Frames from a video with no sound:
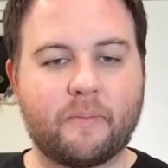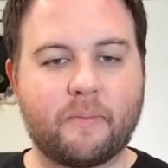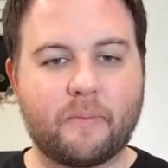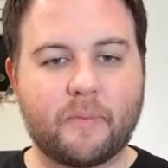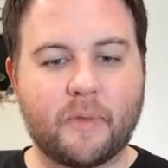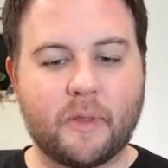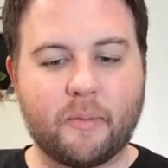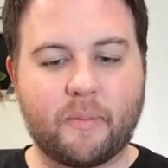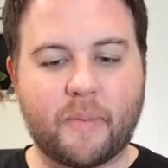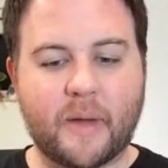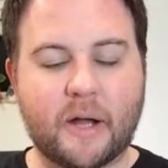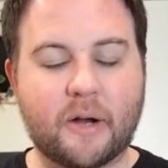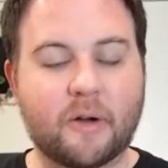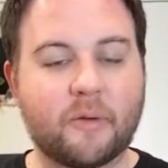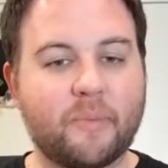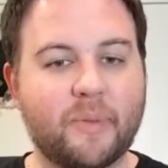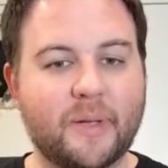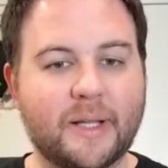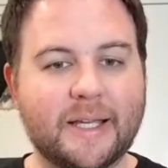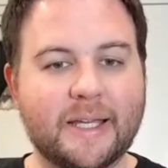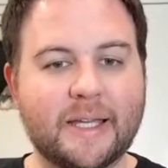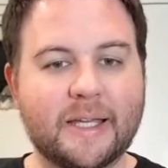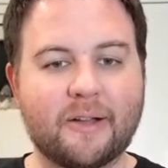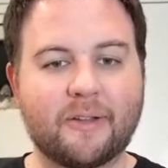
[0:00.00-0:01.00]
the power
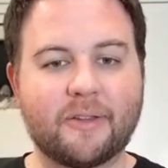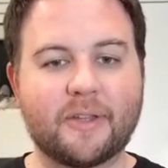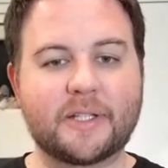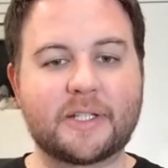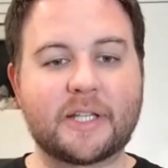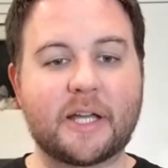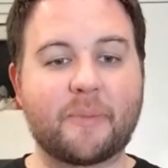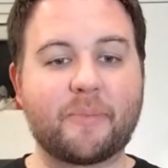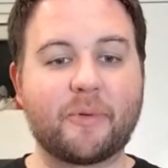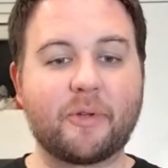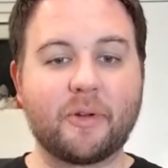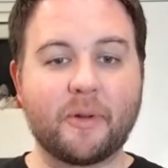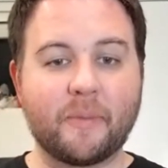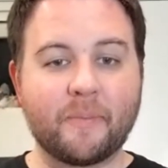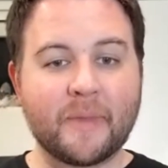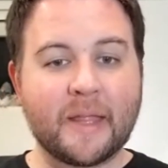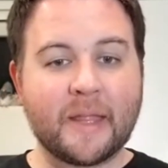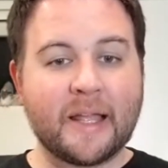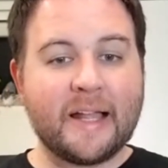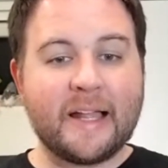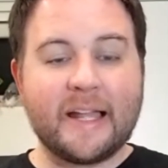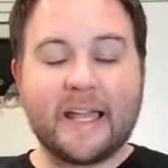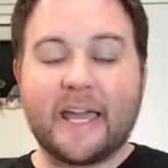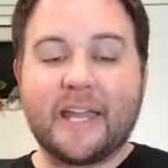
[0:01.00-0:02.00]
play on the top unit.
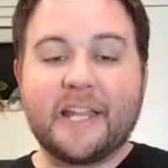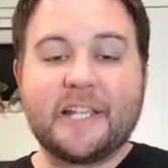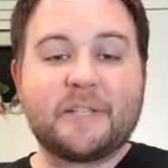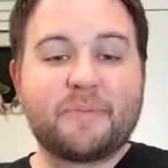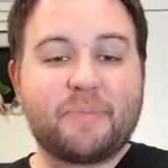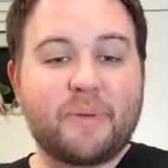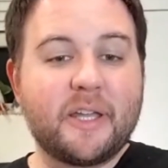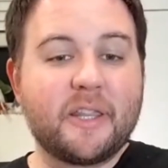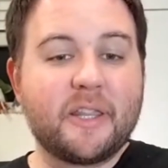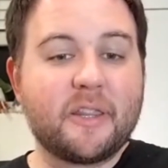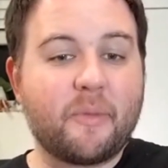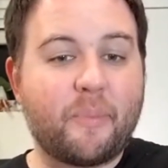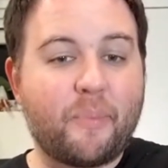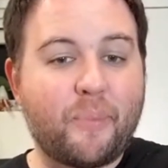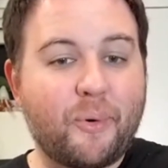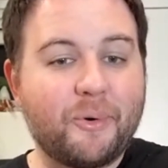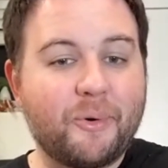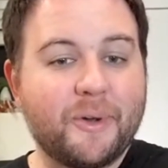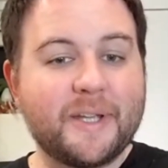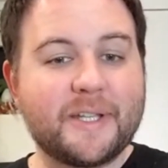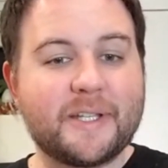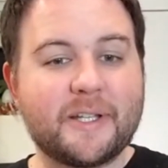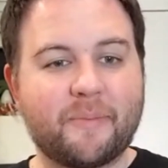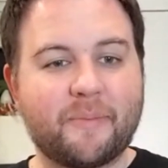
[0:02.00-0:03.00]
And he's playing the
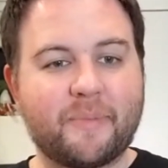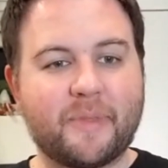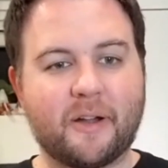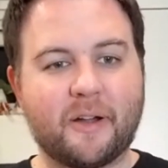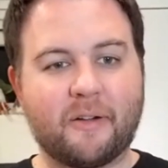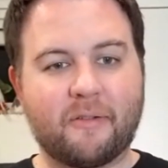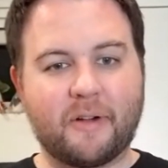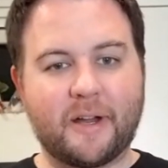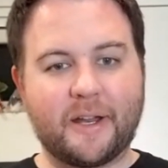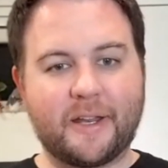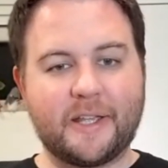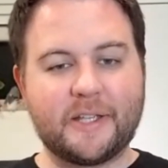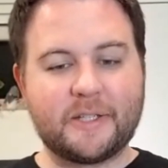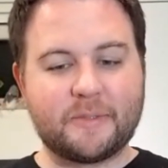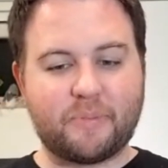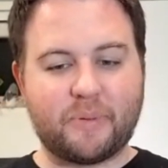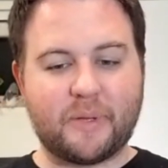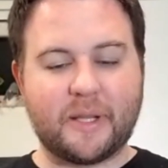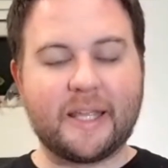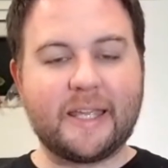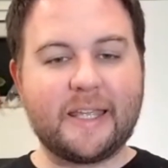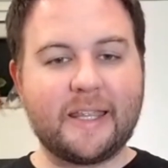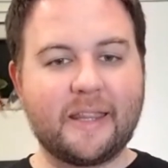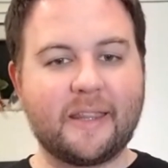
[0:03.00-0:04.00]
point up there, right? He's
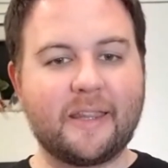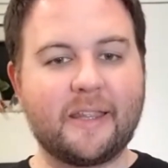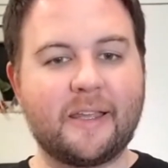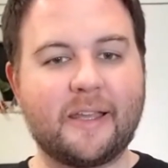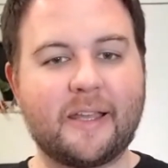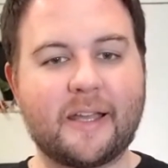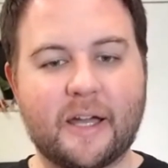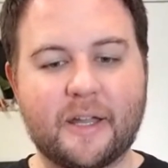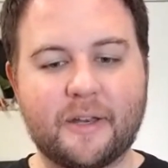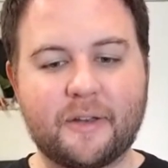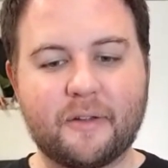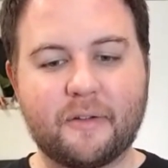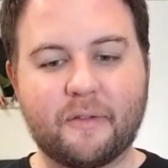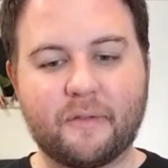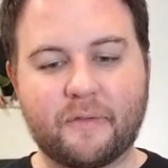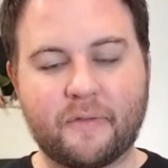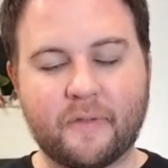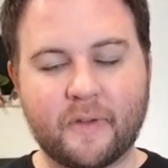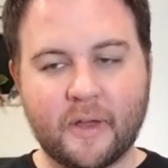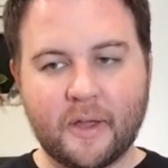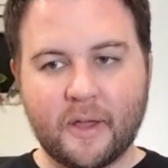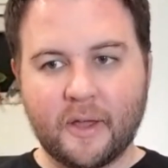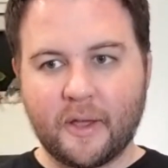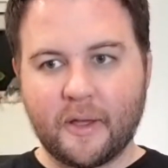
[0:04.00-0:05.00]
playing the kind of,
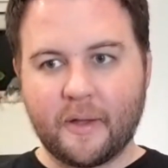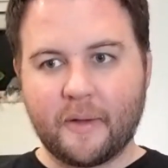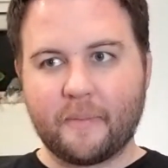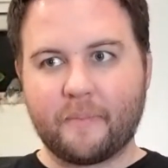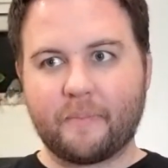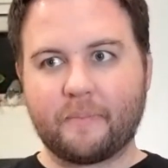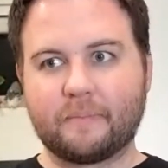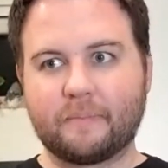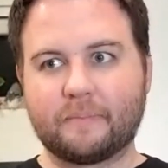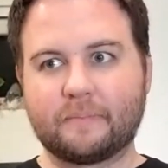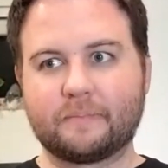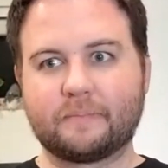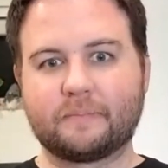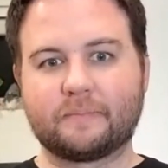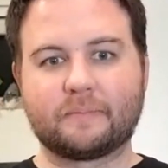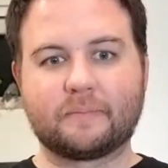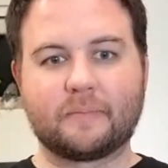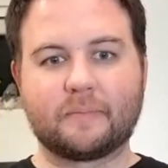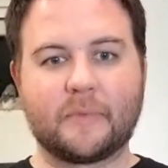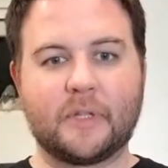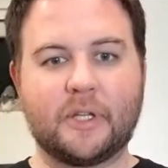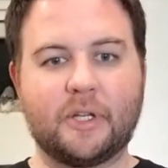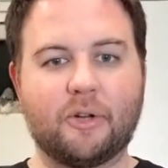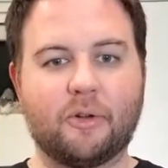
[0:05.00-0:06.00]

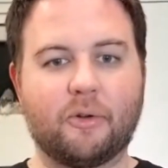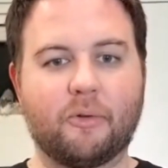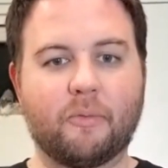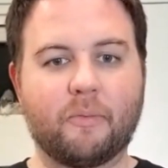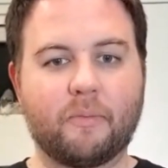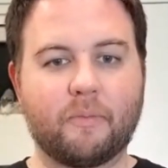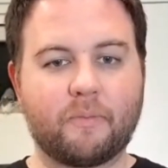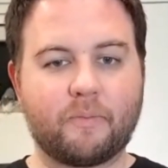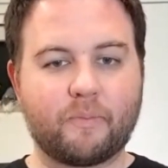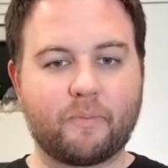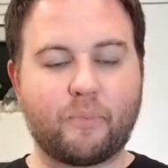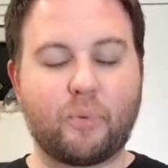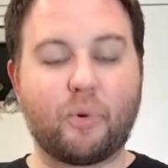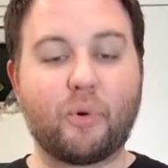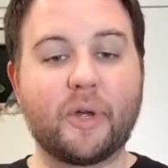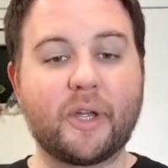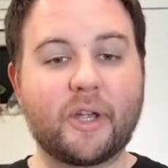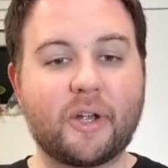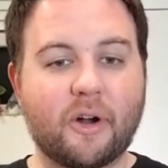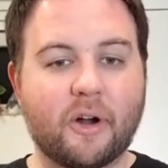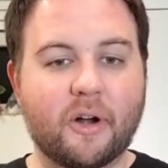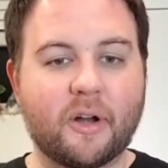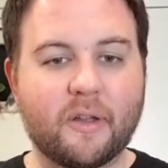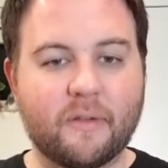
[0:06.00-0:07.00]
you know, point
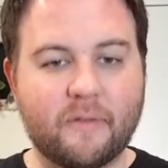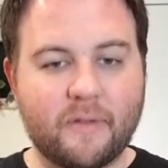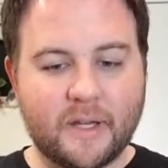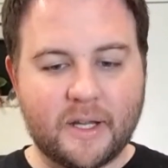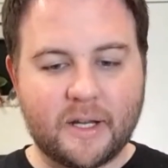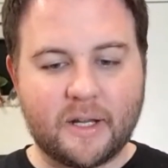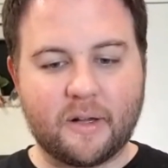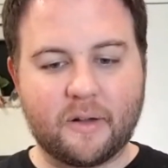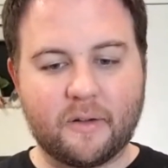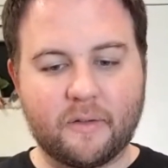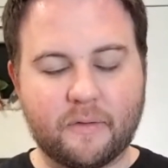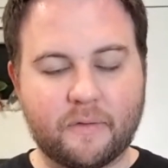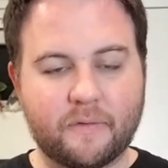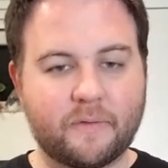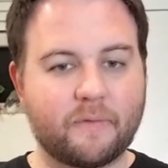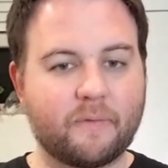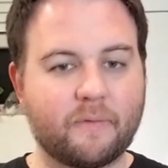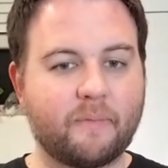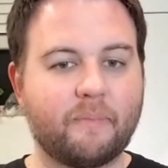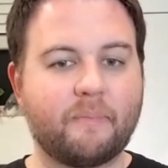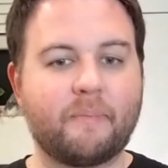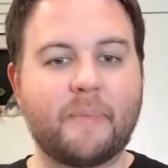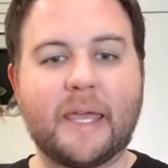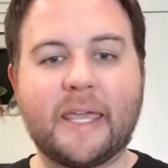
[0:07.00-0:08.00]
guard of it, of
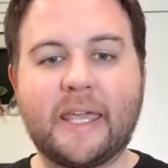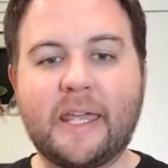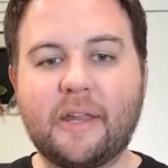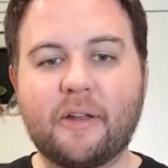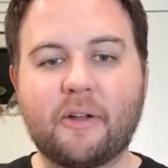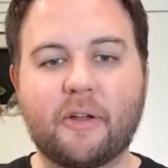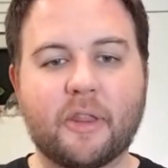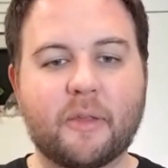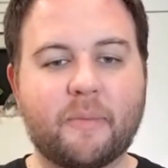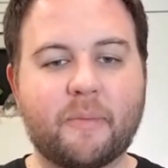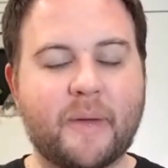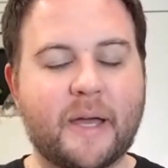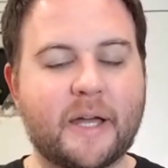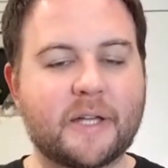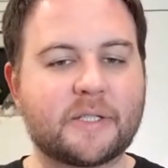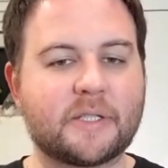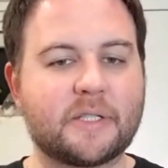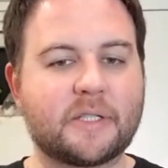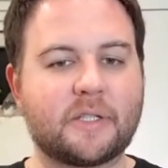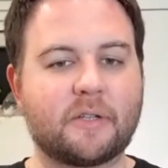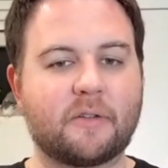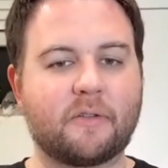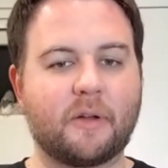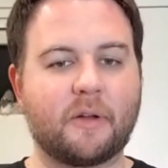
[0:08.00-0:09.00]
making all the
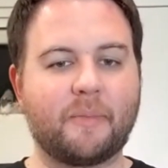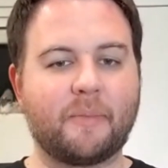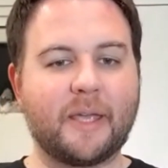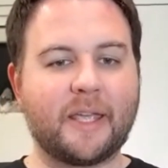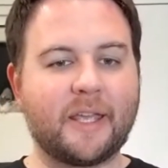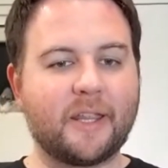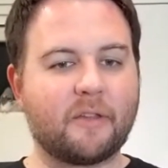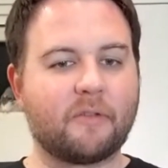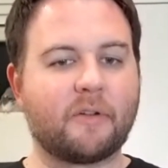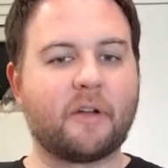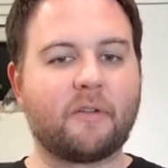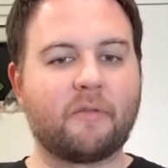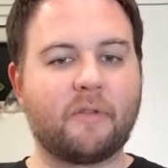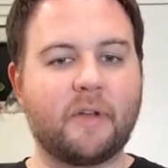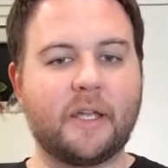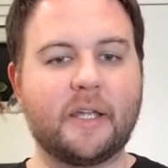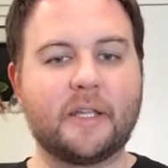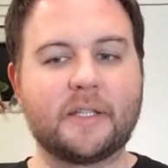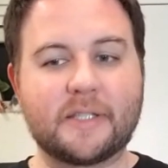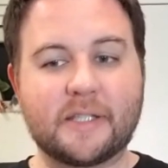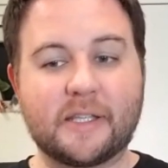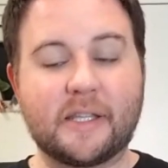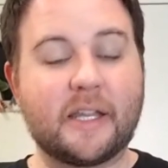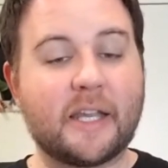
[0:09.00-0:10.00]
passes, making the right
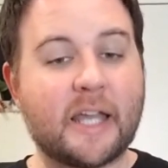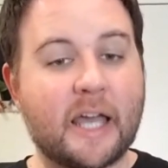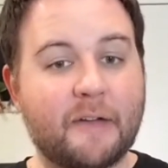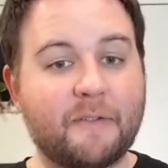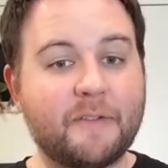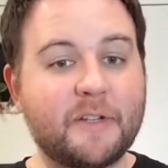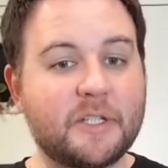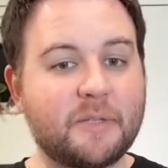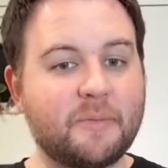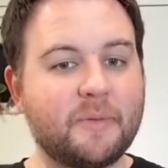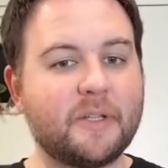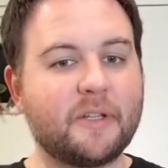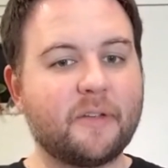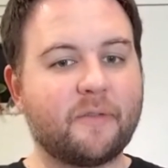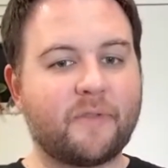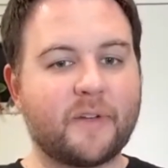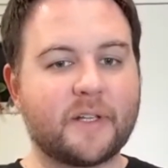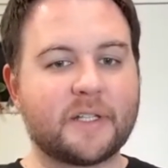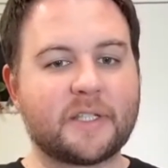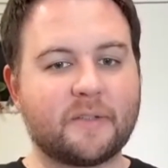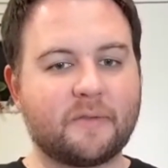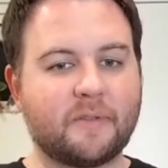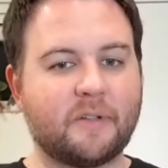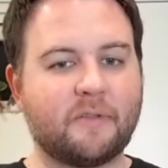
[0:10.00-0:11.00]
reads, and then having to be
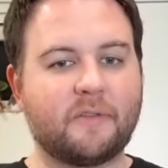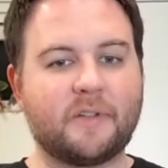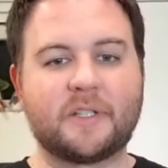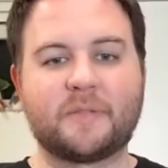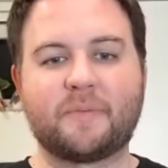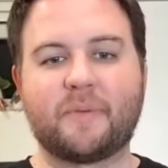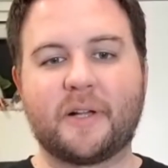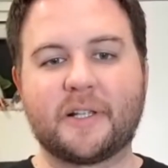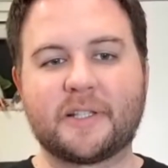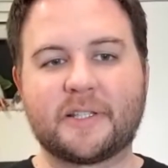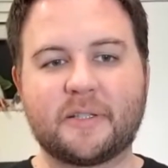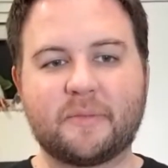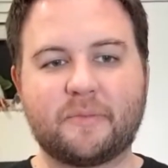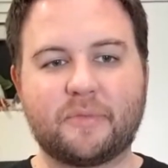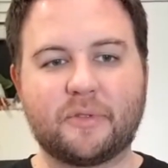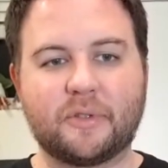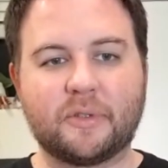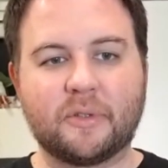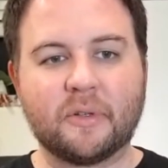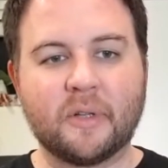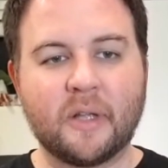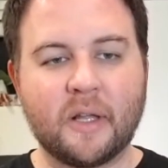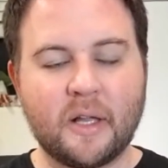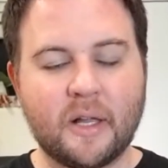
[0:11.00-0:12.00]
defensively
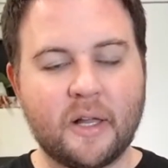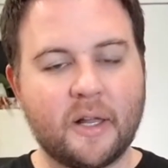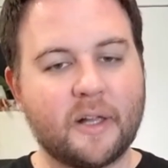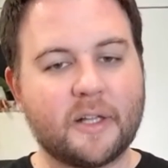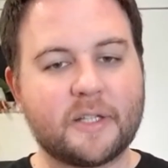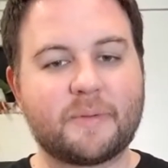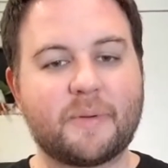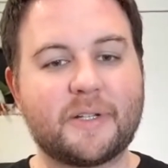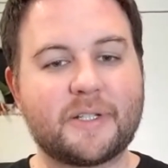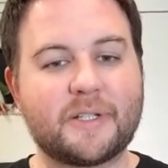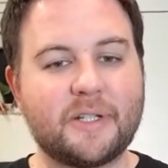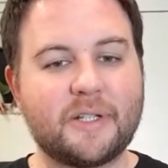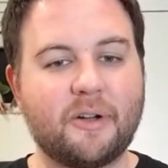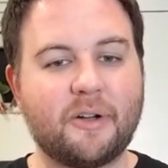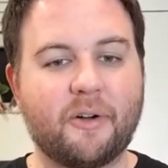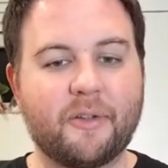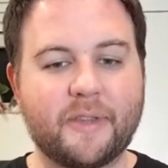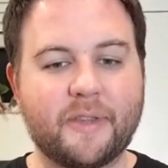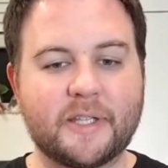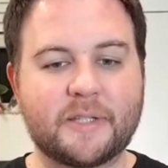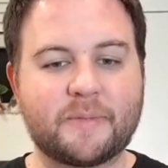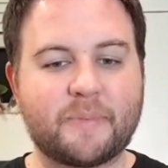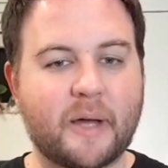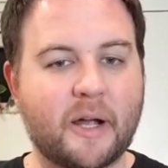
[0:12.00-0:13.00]
responsible, especially on
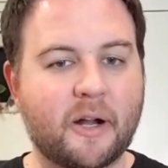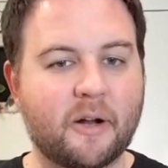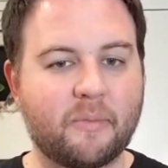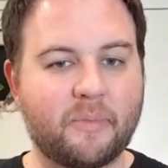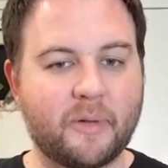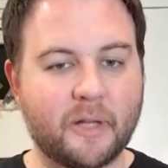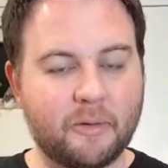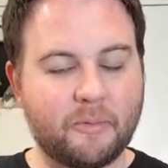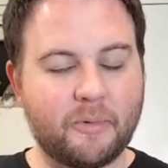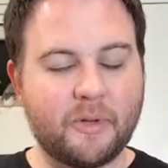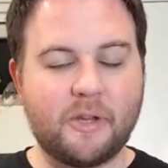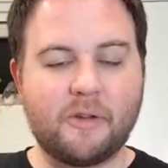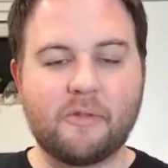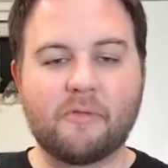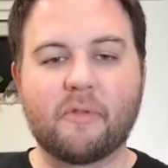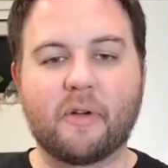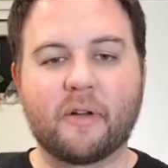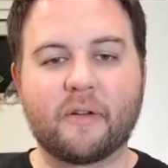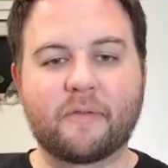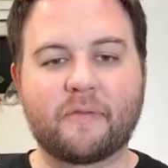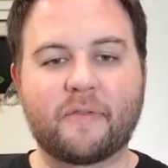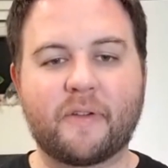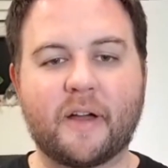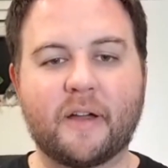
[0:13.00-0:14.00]
this power play when you
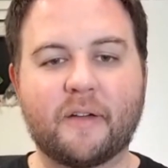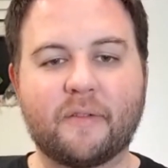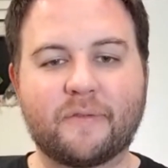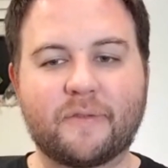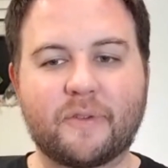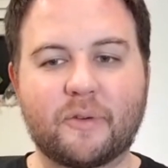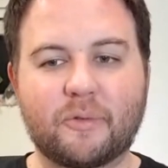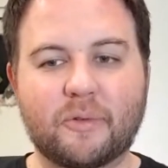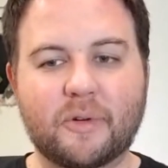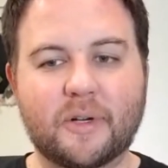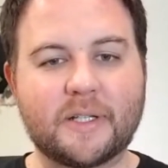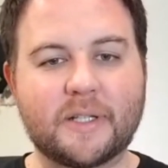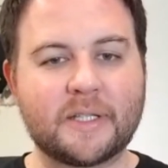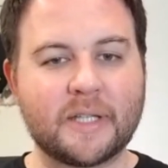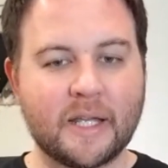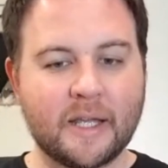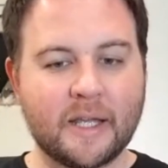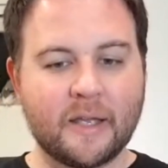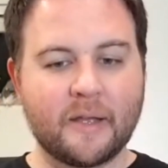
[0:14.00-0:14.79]
run five forwards.